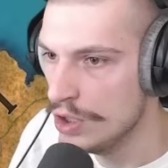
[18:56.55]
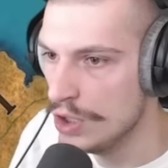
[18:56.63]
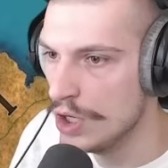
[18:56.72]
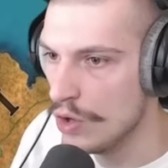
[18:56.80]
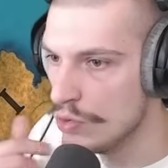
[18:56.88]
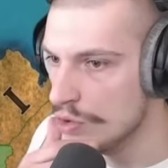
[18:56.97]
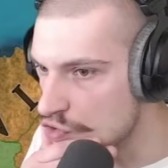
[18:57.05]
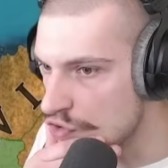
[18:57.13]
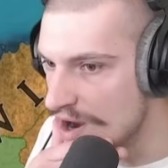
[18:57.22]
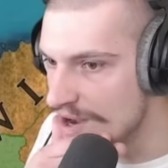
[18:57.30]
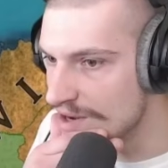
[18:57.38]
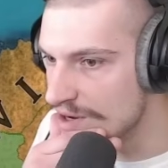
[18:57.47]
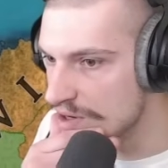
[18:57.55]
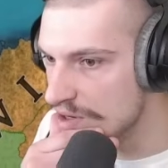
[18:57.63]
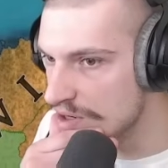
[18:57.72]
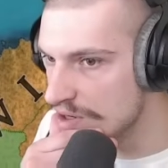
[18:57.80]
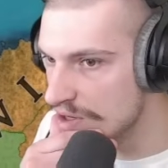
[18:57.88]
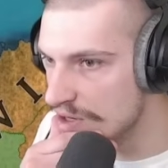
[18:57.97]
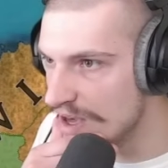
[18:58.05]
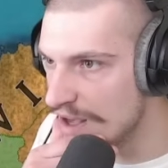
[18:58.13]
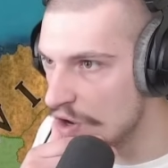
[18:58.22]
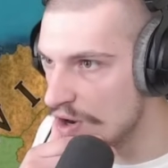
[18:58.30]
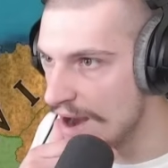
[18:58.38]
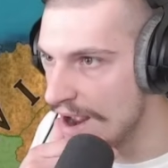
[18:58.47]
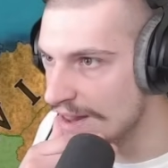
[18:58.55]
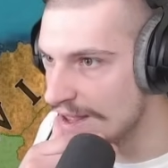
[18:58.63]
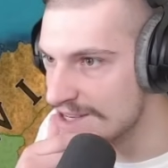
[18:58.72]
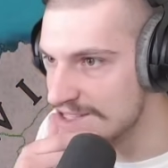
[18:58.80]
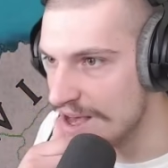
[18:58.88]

you know, try and get our allies.